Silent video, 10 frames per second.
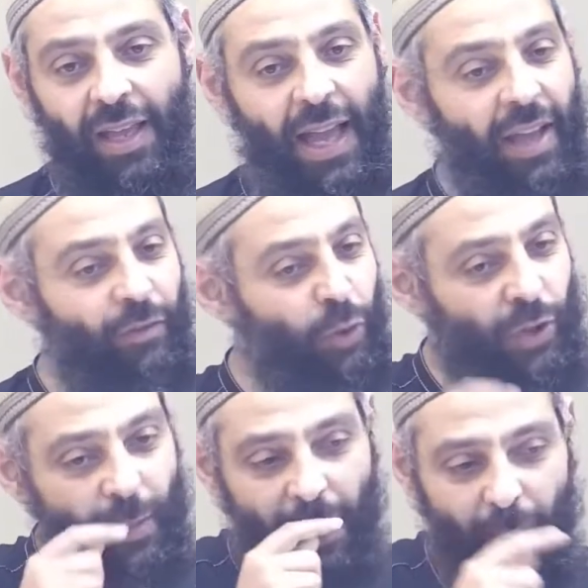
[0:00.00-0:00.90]
I have to
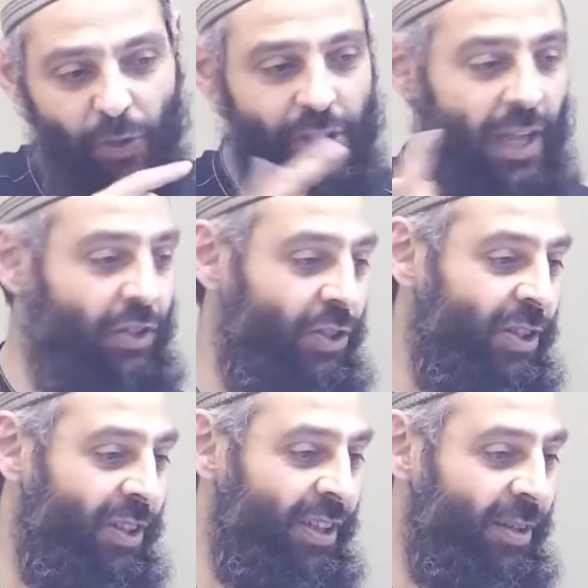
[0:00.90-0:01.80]
trim my
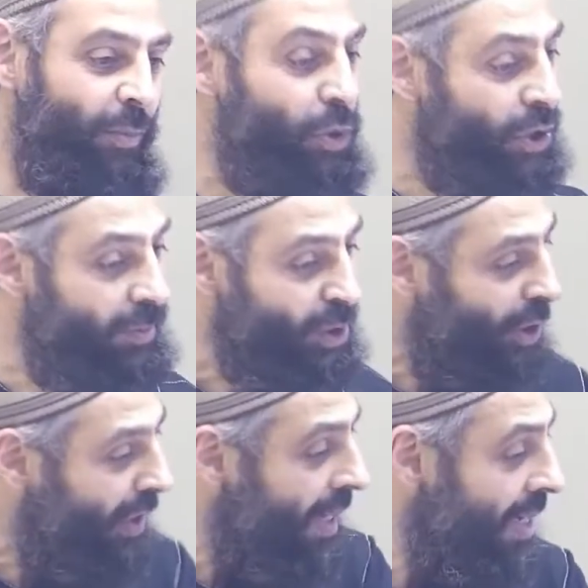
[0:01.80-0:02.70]
mustache. Muslims
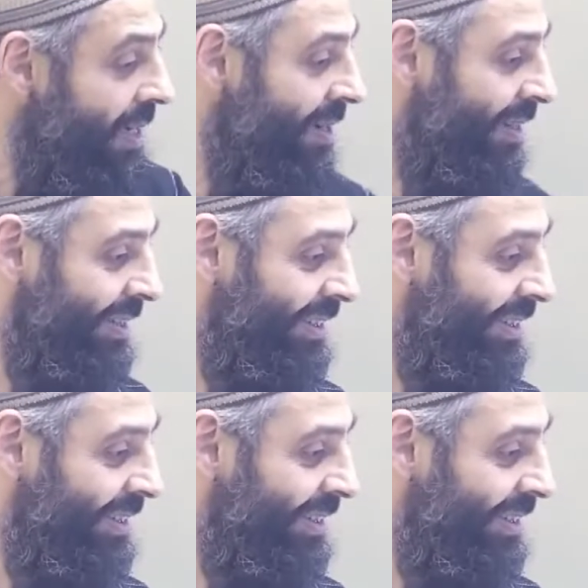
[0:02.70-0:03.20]
are clean.